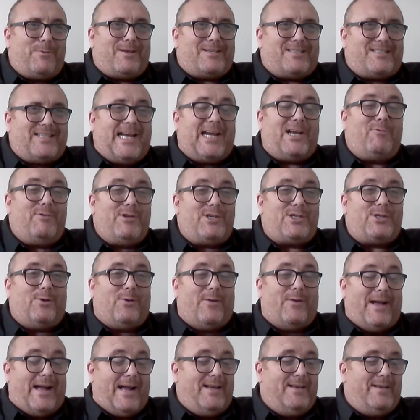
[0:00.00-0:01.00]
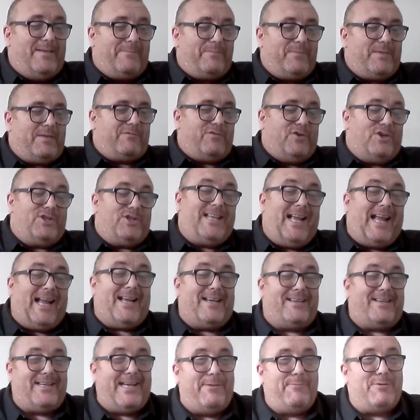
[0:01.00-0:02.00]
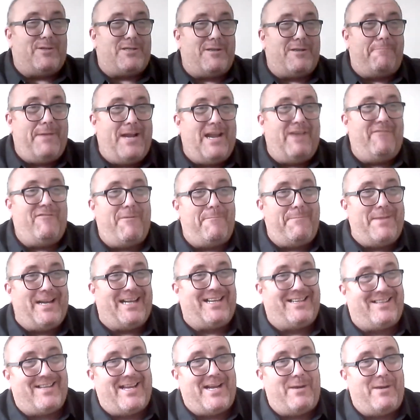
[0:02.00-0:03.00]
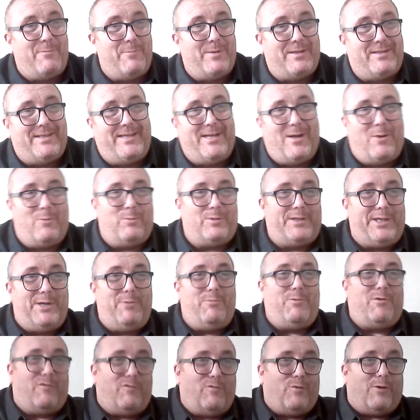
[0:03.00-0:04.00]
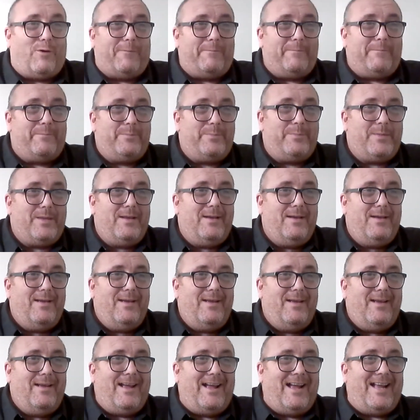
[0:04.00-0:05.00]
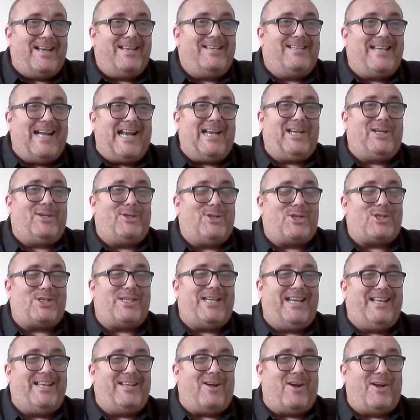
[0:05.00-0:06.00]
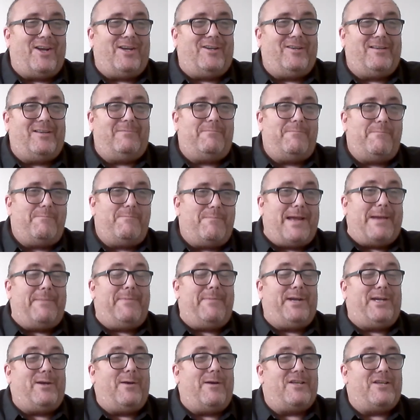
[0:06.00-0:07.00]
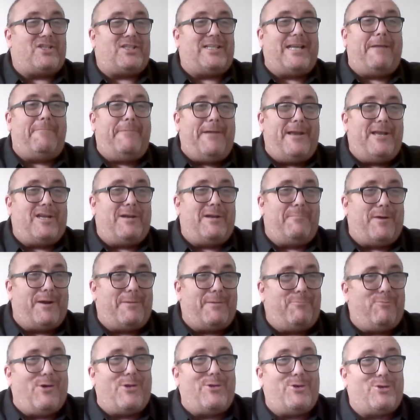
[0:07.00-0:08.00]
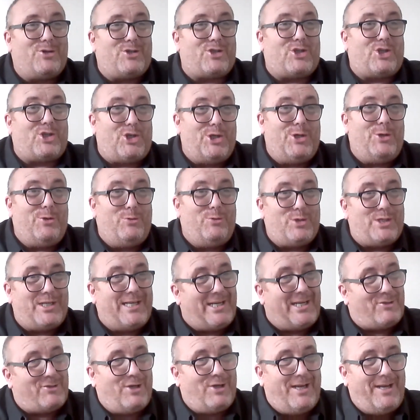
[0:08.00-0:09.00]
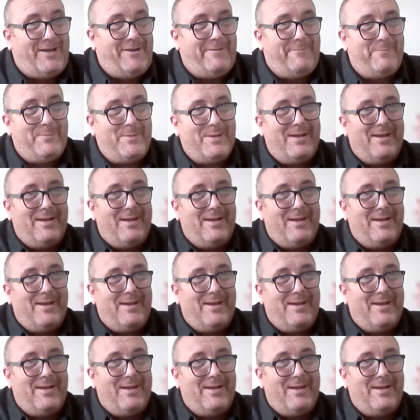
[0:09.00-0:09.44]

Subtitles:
secondary school. And for Dad, it was a bit of a big thing with the old uniform. And Dad could see that I could maybe step into my brother's shoes, literally,